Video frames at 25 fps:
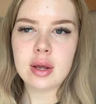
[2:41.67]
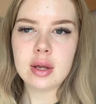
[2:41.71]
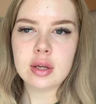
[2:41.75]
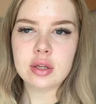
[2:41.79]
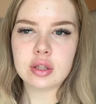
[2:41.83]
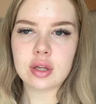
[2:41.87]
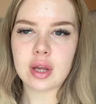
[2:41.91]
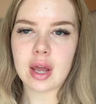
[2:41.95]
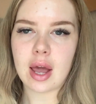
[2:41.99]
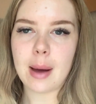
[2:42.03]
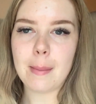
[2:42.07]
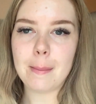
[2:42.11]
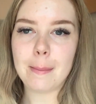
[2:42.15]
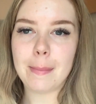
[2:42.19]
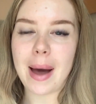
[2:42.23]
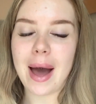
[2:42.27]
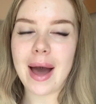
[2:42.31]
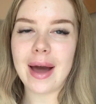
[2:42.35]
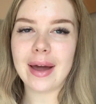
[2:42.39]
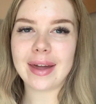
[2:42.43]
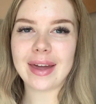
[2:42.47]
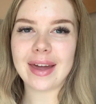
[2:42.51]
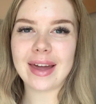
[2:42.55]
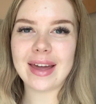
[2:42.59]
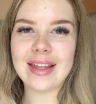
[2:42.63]
so yeah i'm
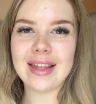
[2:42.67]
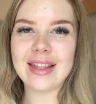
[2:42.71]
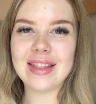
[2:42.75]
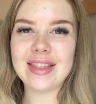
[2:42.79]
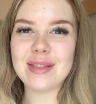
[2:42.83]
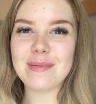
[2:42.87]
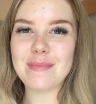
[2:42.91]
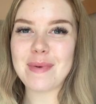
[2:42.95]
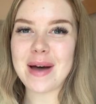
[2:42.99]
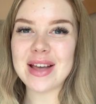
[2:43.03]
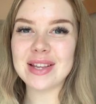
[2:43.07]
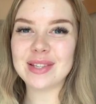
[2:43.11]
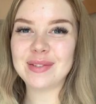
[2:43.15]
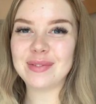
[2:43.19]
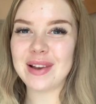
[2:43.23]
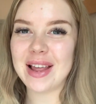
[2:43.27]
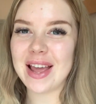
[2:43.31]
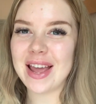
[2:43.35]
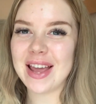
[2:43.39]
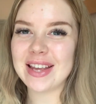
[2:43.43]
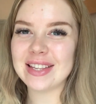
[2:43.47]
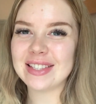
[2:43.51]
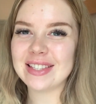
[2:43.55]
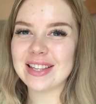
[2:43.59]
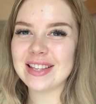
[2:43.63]
back in the best
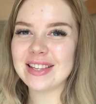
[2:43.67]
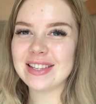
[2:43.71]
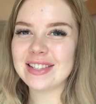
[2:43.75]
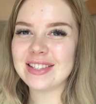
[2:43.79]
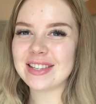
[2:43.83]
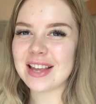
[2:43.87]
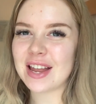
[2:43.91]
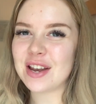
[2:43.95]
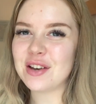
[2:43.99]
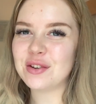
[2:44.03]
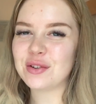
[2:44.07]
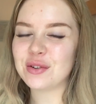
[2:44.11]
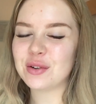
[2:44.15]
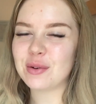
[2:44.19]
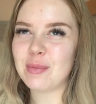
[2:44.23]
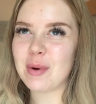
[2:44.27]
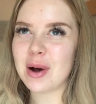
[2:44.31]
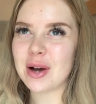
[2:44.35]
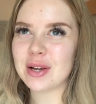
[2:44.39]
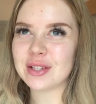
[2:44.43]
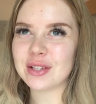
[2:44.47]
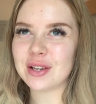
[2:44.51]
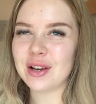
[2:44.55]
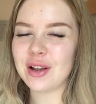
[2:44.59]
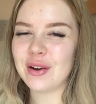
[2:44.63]
place in the central
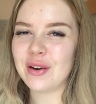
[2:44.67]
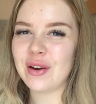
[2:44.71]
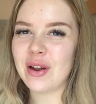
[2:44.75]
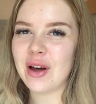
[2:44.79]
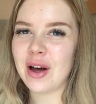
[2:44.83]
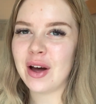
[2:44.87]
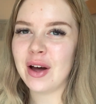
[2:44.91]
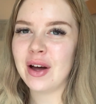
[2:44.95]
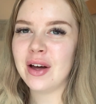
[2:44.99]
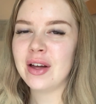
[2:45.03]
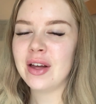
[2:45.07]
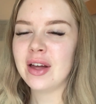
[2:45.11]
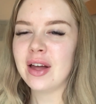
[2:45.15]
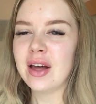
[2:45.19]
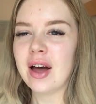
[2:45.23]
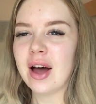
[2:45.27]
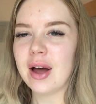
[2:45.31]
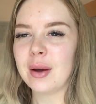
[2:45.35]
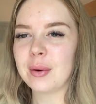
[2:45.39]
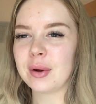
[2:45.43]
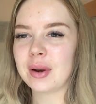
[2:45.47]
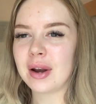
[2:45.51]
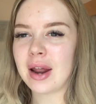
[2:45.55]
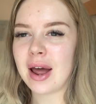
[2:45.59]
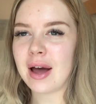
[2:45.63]
barcelona
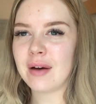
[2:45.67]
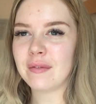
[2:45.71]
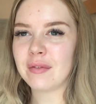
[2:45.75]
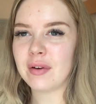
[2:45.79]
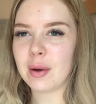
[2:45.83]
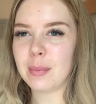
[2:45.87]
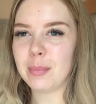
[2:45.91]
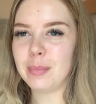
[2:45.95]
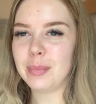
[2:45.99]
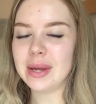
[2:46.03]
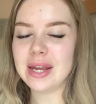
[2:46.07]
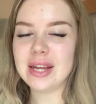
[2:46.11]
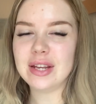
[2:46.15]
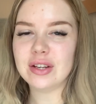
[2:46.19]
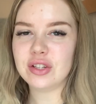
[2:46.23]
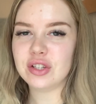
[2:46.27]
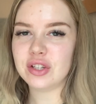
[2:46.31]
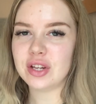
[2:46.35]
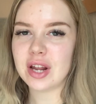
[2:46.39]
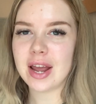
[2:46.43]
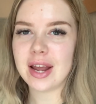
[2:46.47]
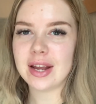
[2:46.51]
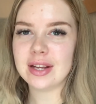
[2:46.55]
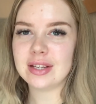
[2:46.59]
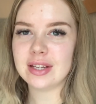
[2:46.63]
i'm gonna have a beach
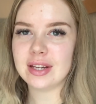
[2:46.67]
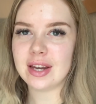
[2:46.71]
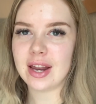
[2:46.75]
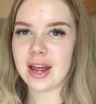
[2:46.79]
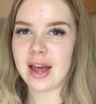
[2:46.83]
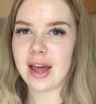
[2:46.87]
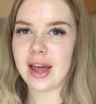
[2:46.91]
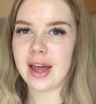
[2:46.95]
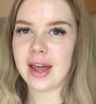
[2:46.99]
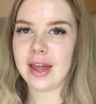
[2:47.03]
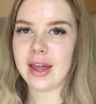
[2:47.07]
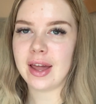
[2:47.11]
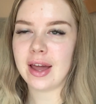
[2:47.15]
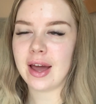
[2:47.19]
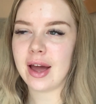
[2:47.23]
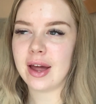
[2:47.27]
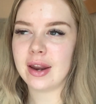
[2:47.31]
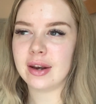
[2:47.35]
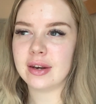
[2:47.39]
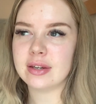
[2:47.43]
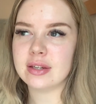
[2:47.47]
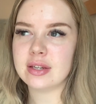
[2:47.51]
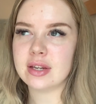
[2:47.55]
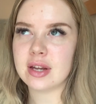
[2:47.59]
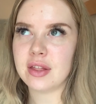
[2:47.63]
day today
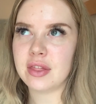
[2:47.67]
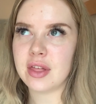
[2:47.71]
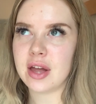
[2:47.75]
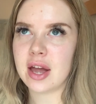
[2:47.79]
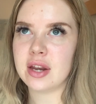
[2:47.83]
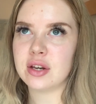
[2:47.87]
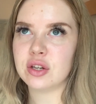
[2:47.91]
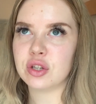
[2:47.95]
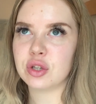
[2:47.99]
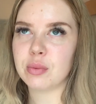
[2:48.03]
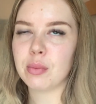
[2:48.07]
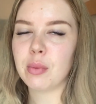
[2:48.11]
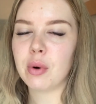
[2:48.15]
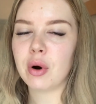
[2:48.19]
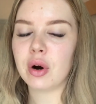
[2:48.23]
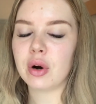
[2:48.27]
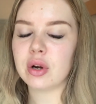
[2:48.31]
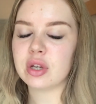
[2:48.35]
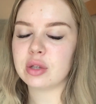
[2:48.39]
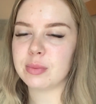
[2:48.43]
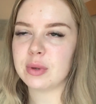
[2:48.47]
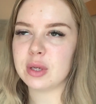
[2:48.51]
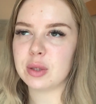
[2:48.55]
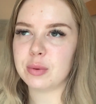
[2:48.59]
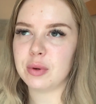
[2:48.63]
and then tomorrow
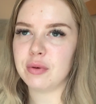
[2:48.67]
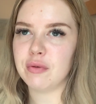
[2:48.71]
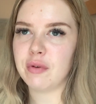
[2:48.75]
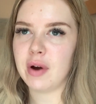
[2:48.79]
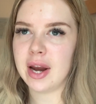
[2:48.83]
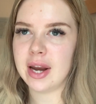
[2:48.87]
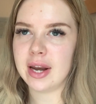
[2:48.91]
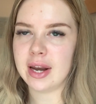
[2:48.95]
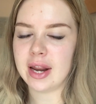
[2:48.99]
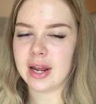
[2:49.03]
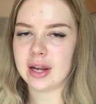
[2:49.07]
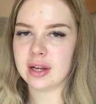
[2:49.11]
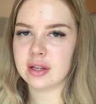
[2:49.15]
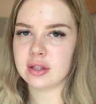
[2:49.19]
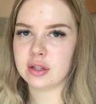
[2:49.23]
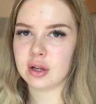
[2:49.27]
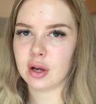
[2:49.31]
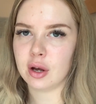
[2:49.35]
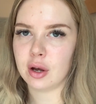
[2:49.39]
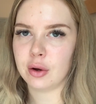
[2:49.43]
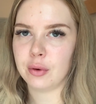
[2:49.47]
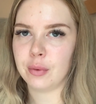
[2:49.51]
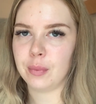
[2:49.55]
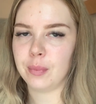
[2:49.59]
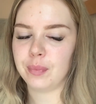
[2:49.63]
it's meant to be raining
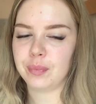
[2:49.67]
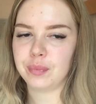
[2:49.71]
so